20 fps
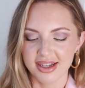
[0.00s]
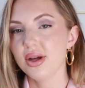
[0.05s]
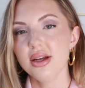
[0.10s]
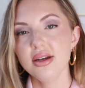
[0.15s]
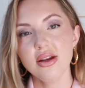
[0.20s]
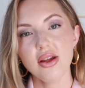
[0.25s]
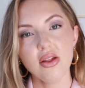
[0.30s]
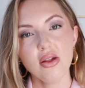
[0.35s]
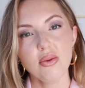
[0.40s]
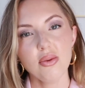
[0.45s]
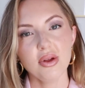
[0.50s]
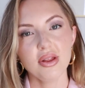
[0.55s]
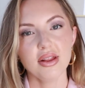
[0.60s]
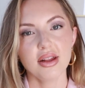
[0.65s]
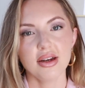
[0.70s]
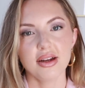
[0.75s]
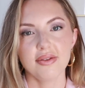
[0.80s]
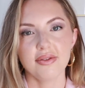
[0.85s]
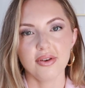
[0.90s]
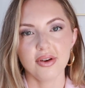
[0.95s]
Another one
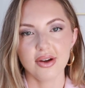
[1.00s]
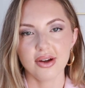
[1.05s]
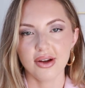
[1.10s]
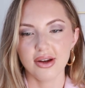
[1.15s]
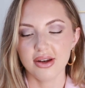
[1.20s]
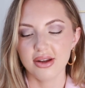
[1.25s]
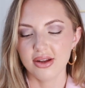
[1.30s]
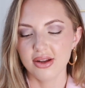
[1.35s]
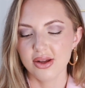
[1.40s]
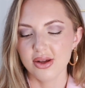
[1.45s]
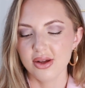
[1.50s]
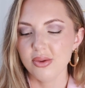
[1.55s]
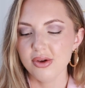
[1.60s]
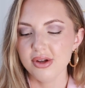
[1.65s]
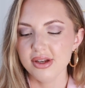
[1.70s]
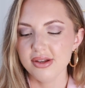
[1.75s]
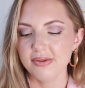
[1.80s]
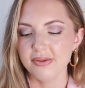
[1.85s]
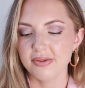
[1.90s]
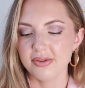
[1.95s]
that I've heard
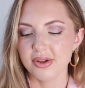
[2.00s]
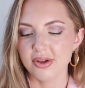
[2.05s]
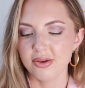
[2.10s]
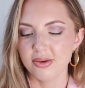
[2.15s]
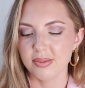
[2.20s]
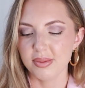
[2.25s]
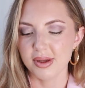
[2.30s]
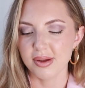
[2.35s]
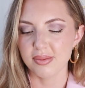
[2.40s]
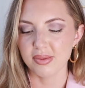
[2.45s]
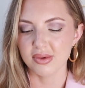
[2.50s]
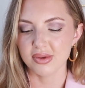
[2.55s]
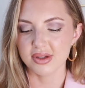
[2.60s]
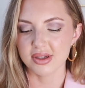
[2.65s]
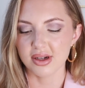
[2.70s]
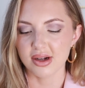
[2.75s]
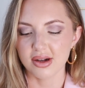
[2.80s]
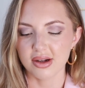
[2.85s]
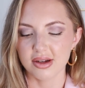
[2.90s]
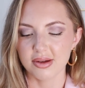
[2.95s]
quite a few people
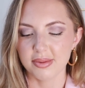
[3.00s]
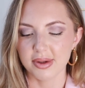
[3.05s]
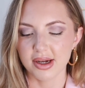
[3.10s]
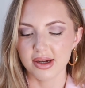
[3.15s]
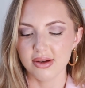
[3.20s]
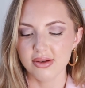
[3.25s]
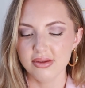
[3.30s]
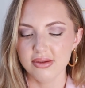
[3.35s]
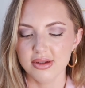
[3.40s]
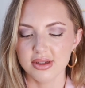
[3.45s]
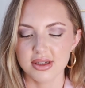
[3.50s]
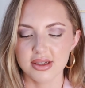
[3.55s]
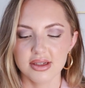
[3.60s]
talk about.